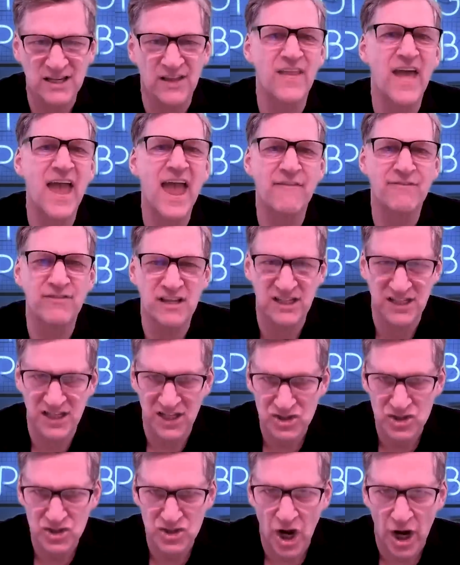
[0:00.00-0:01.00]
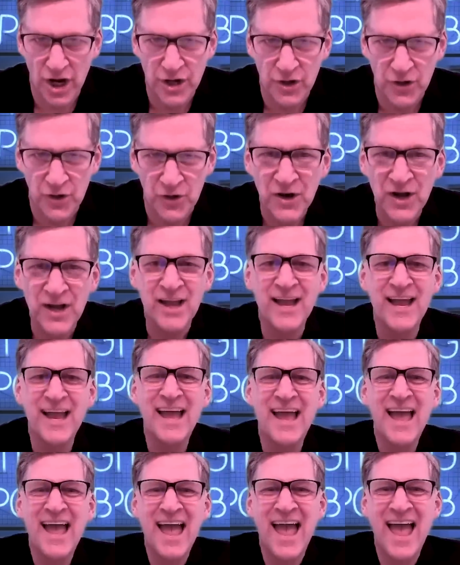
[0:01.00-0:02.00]
and they have the desire
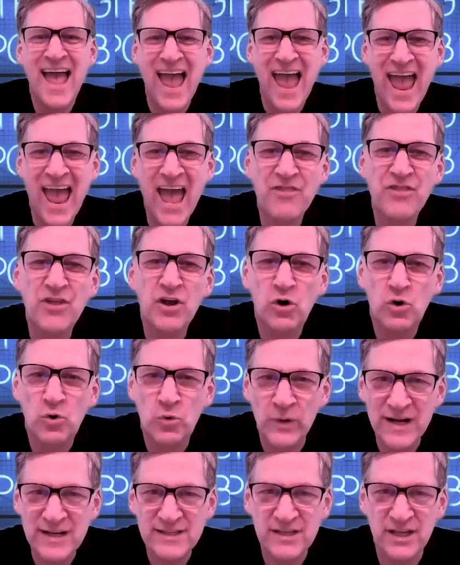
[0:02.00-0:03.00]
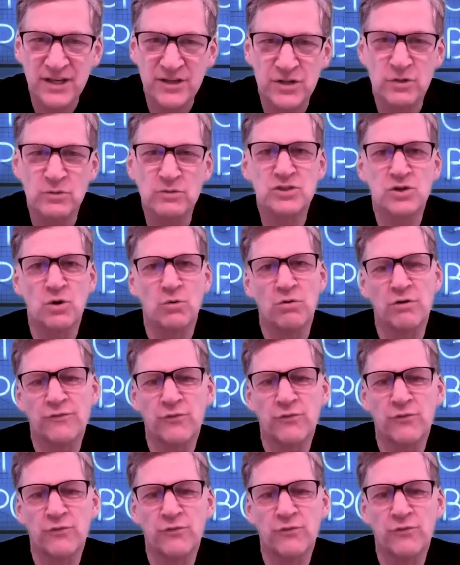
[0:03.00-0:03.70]
and the grit to do so.